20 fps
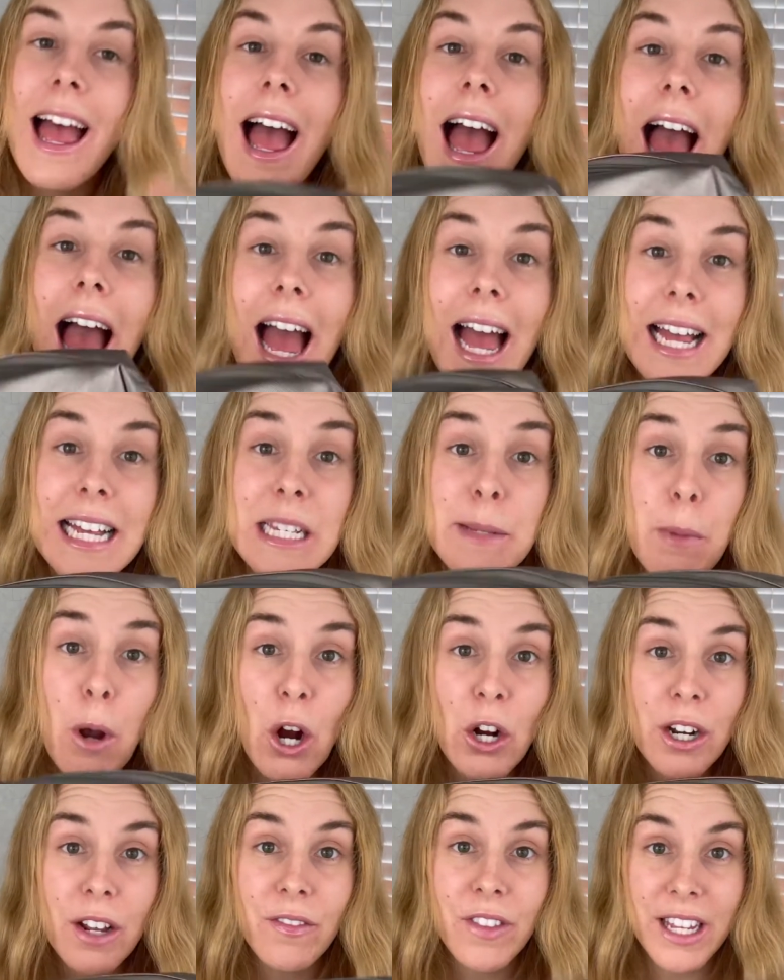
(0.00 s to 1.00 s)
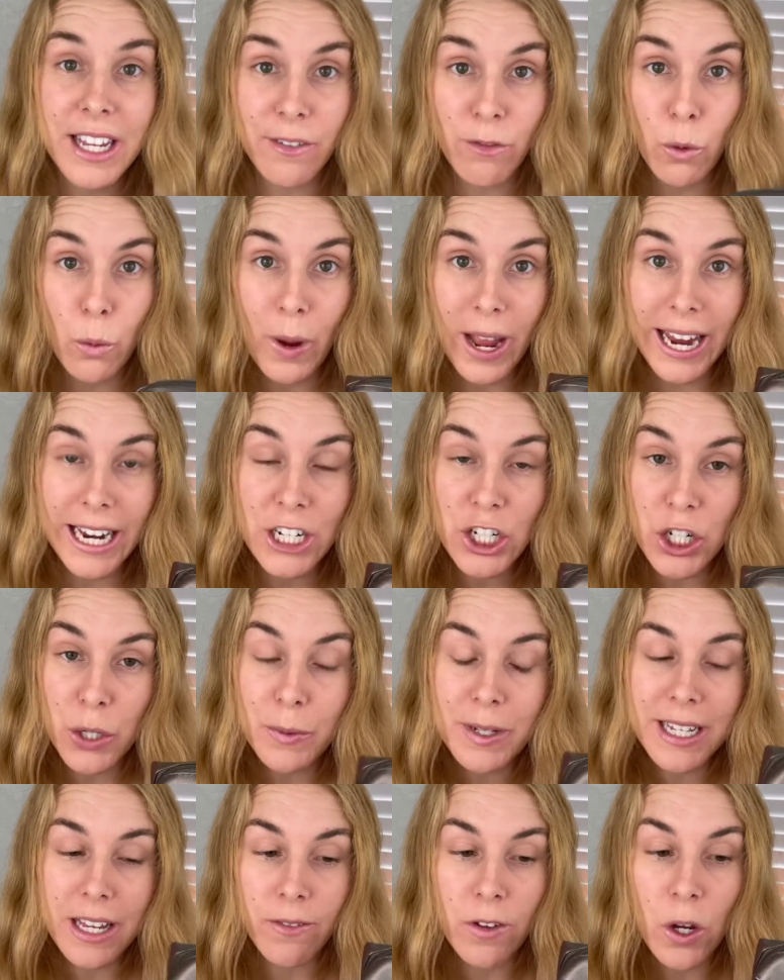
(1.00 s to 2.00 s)
As part of the giveaway, she was
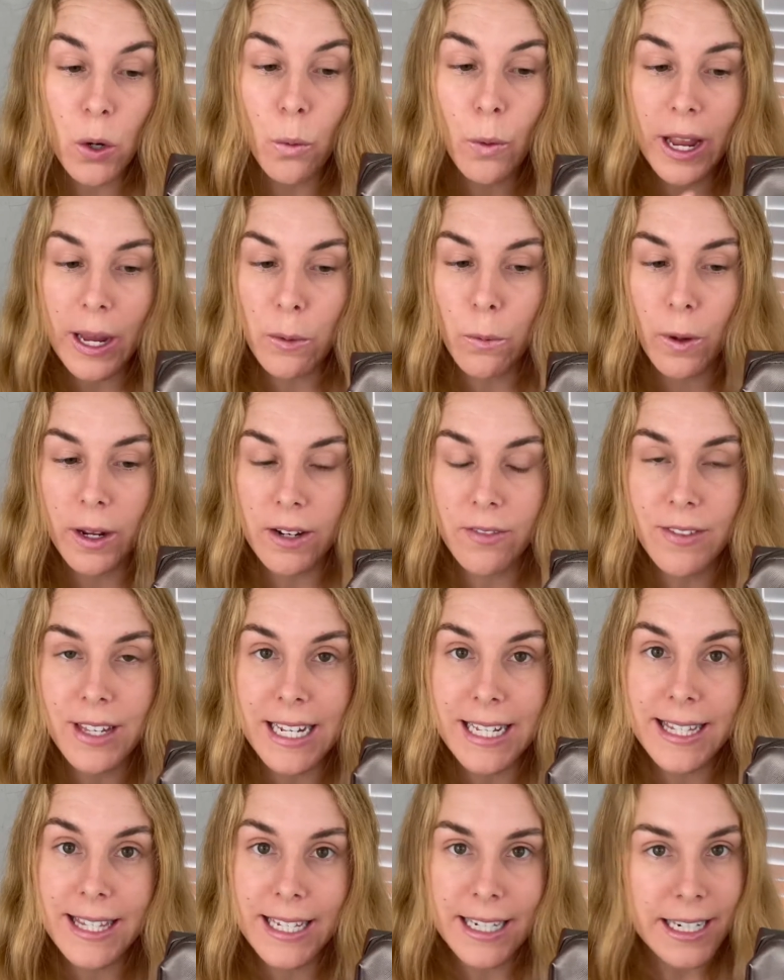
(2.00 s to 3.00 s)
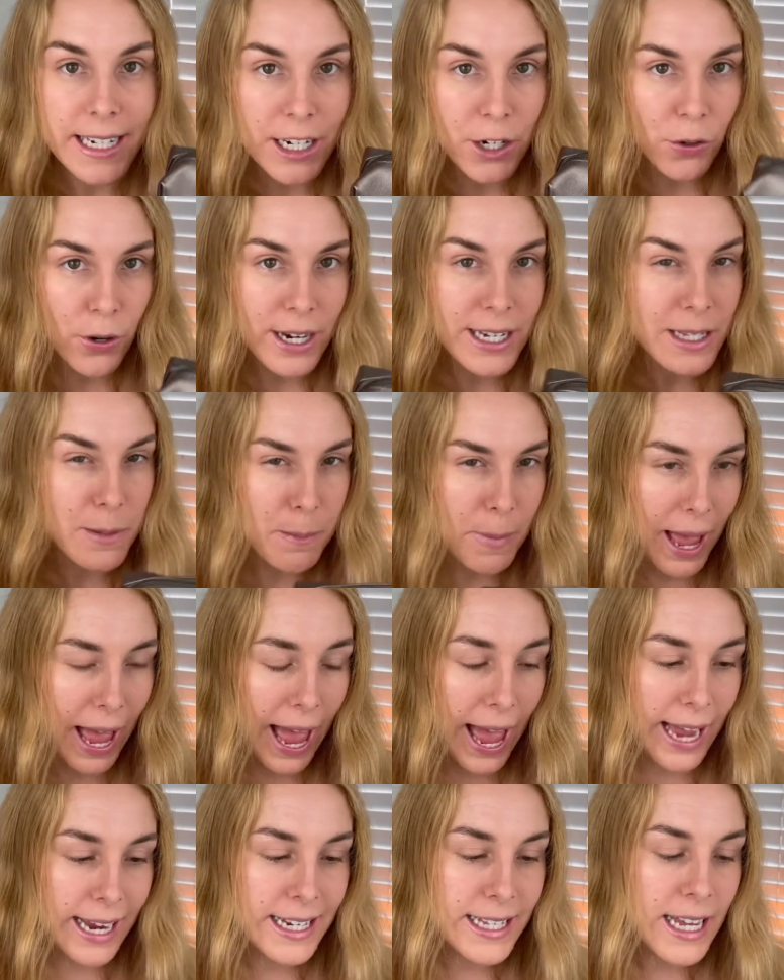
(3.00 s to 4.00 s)
giving away one of these Sydney Grace
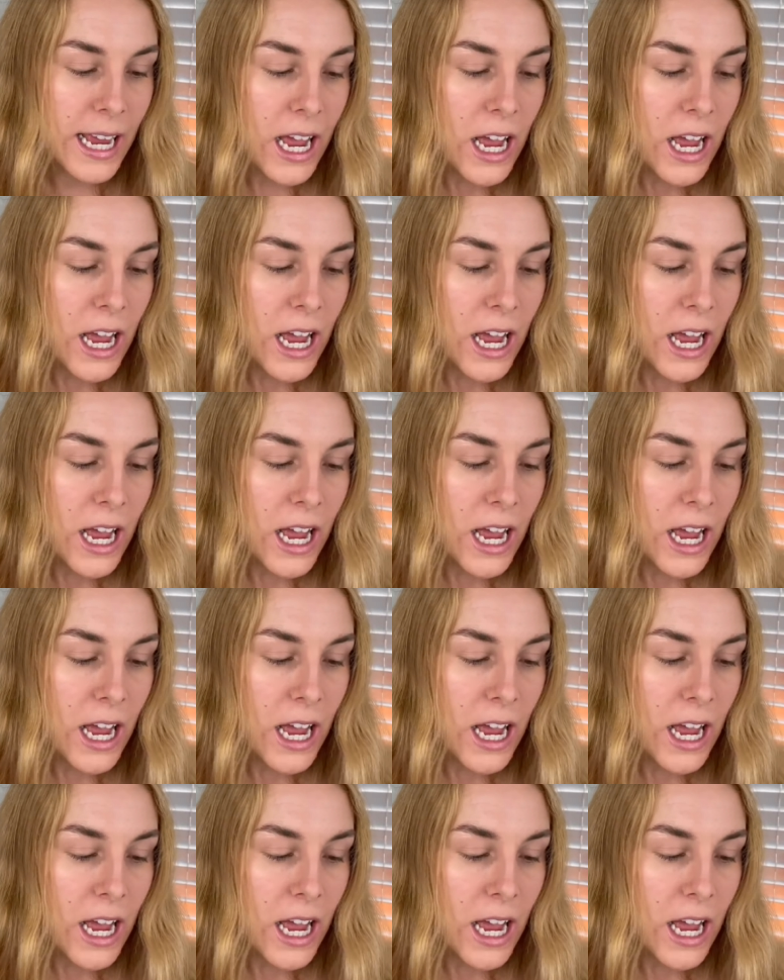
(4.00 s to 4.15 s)
bags.